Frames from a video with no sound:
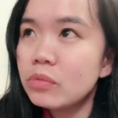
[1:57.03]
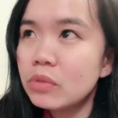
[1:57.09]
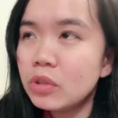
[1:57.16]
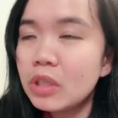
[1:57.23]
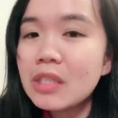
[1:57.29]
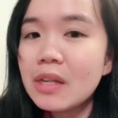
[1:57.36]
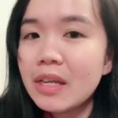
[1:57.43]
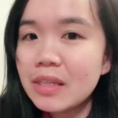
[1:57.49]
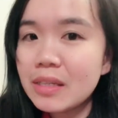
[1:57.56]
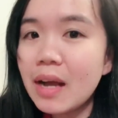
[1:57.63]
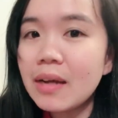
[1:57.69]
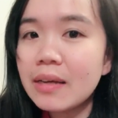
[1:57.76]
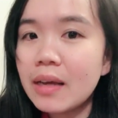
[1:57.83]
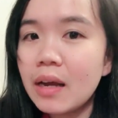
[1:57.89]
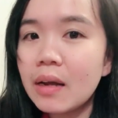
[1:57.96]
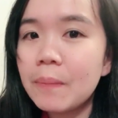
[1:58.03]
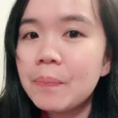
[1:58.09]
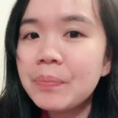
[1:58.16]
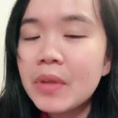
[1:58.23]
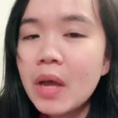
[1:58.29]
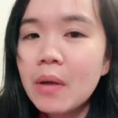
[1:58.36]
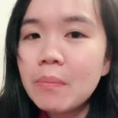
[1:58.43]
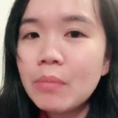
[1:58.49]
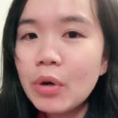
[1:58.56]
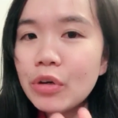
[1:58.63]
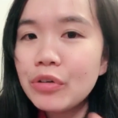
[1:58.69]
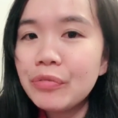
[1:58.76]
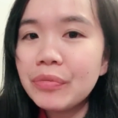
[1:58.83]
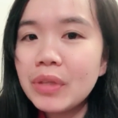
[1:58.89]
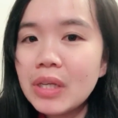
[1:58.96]
just like Yang Yang,
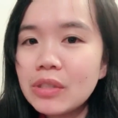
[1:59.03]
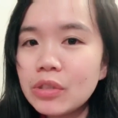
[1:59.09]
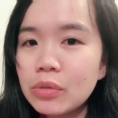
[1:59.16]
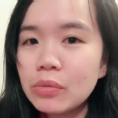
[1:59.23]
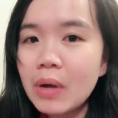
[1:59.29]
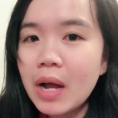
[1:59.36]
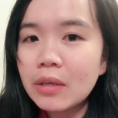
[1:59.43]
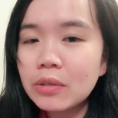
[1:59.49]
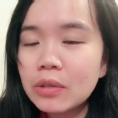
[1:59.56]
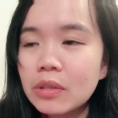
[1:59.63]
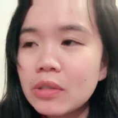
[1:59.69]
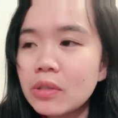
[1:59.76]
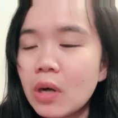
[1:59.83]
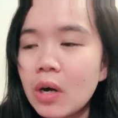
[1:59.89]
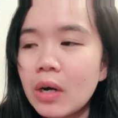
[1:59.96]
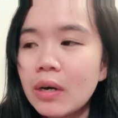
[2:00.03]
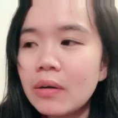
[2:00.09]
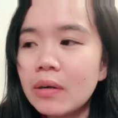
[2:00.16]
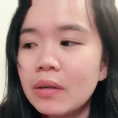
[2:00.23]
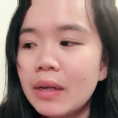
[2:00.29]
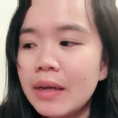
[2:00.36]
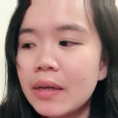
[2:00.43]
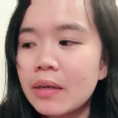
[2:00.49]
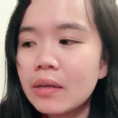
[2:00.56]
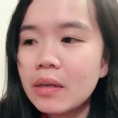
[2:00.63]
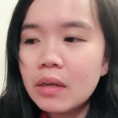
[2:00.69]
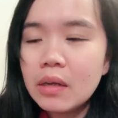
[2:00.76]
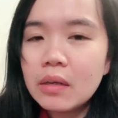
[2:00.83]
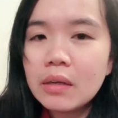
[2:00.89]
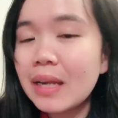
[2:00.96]
both of these two actors are like
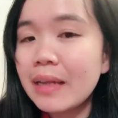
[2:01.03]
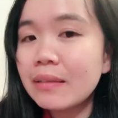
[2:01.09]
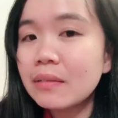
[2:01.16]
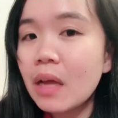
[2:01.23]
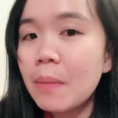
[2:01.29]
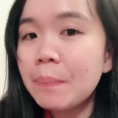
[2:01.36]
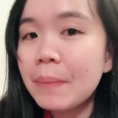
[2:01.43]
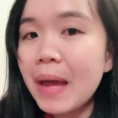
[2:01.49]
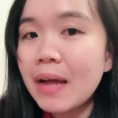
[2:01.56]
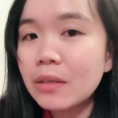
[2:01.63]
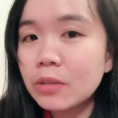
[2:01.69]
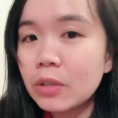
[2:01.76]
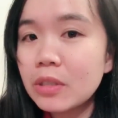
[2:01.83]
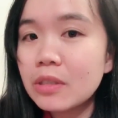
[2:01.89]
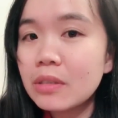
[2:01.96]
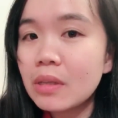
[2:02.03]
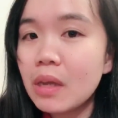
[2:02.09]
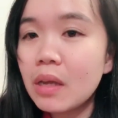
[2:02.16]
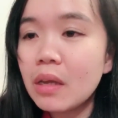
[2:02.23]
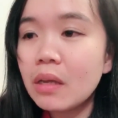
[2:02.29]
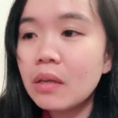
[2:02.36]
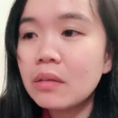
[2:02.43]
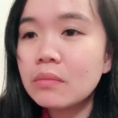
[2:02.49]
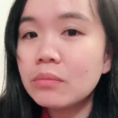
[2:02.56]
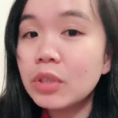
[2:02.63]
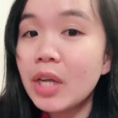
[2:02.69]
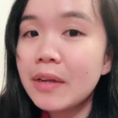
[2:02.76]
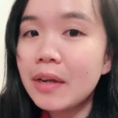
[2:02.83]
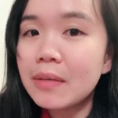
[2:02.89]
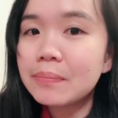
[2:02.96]
like top actors in China.